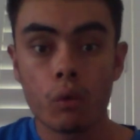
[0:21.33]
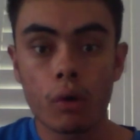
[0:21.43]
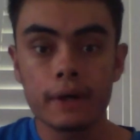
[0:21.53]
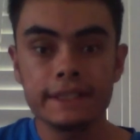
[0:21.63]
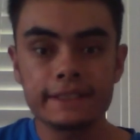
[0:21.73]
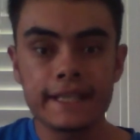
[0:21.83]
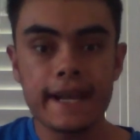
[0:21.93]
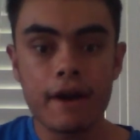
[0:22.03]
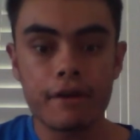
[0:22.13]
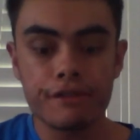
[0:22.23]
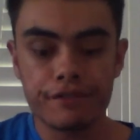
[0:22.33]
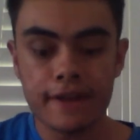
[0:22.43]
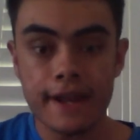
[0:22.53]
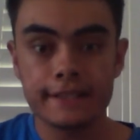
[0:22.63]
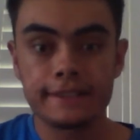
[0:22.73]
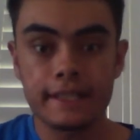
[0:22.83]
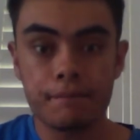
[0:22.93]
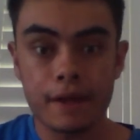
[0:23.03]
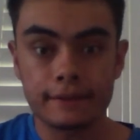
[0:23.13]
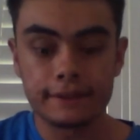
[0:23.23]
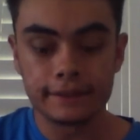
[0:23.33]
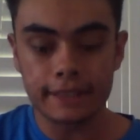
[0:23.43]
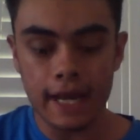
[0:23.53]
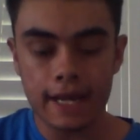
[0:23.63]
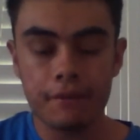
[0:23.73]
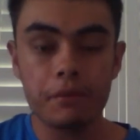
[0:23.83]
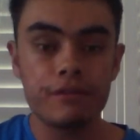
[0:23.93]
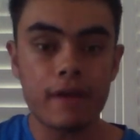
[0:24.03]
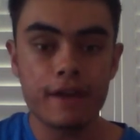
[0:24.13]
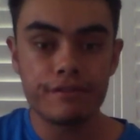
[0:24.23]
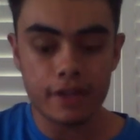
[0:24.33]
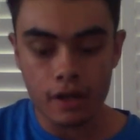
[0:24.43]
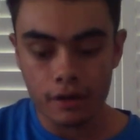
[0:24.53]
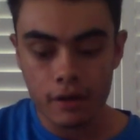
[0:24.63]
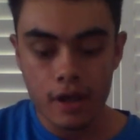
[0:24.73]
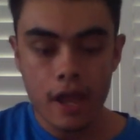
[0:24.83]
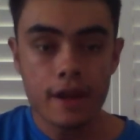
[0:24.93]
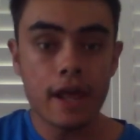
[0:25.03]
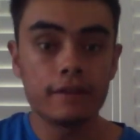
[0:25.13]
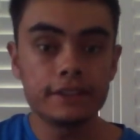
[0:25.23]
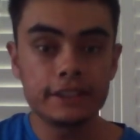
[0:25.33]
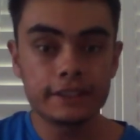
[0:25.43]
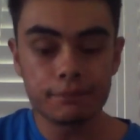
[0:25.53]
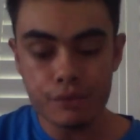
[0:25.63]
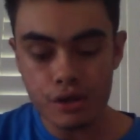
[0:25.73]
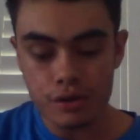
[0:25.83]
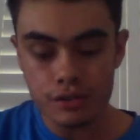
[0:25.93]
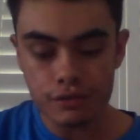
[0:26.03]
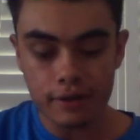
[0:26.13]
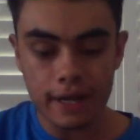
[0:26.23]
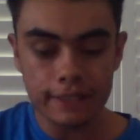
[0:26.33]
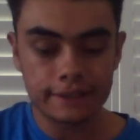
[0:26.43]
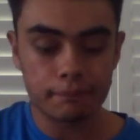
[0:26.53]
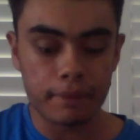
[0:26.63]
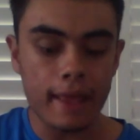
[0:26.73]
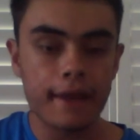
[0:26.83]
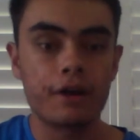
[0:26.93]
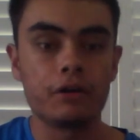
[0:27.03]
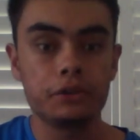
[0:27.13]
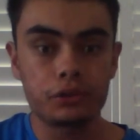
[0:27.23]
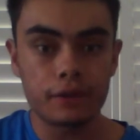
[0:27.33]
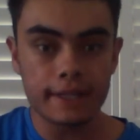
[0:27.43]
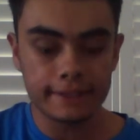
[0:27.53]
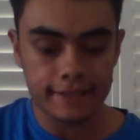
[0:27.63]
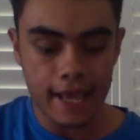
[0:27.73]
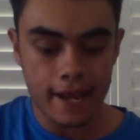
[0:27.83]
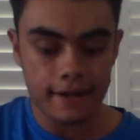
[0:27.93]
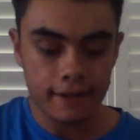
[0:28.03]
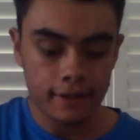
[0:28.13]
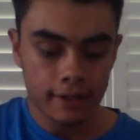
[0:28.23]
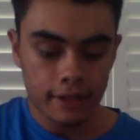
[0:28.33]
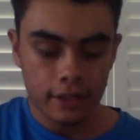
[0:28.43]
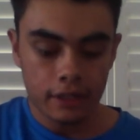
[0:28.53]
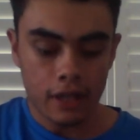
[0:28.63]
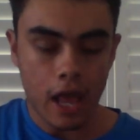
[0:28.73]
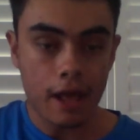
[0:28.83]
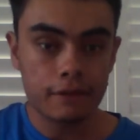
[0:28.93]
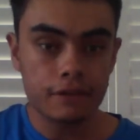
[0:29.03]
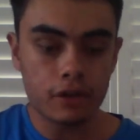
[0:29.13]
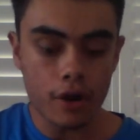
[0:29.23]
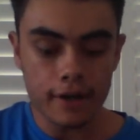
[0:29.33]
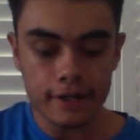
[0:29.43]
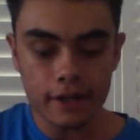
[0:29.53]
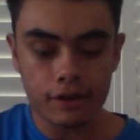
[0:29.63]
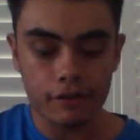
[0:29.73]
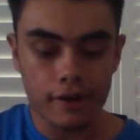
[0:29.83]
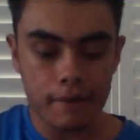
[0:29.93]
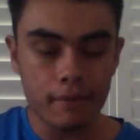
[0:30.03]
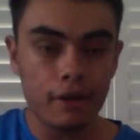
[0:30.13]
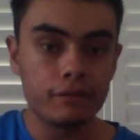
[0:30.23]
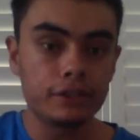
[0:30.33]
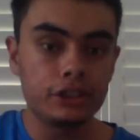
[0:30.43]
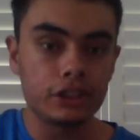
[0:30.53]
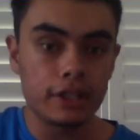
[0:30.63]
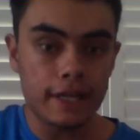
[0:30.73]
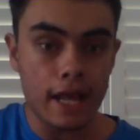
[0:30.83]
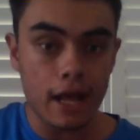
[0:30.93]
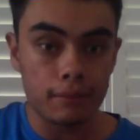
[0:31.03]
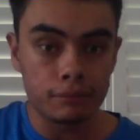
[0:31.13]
Warriors NRL Fanatics here back today with a video. Now this is some news in regards to player contracts and Kodi Nikorima originally